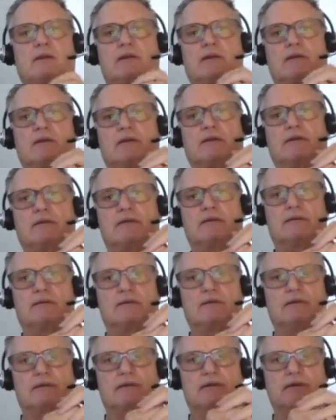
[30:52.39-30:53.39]
And
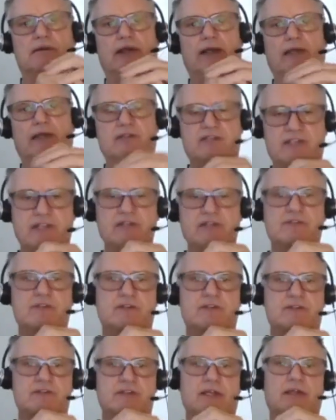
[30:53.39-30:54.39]
Jesus said to
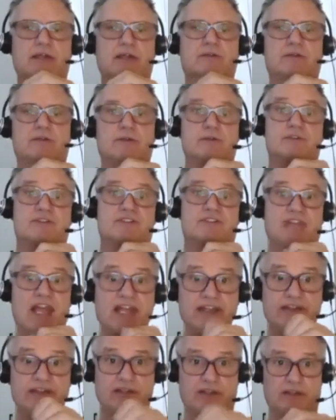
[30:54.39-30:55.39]
Satan,
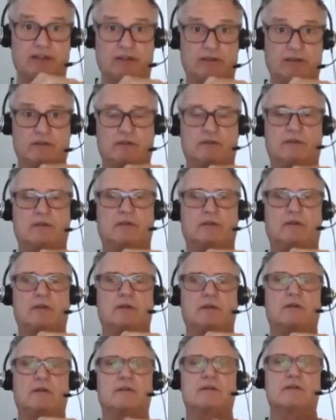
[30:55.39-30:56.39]
the
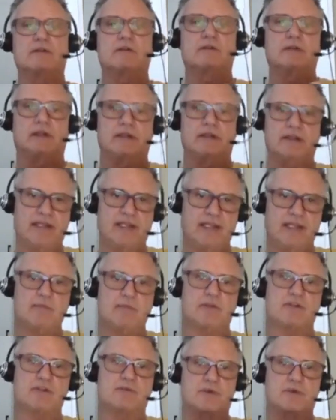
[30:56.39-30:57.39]
demons were speaking
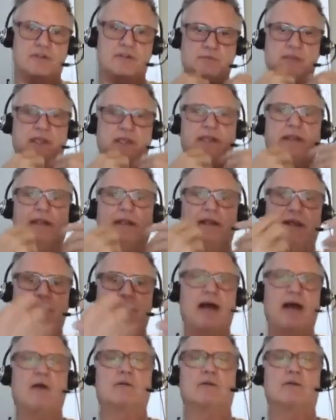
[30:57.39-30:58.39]
out of Peter's
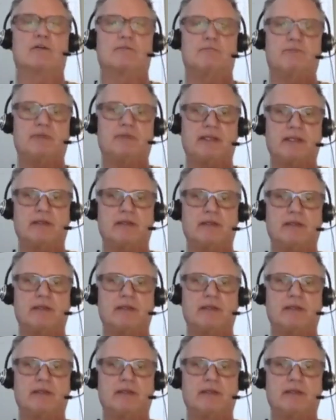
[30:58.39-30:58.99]
mouth.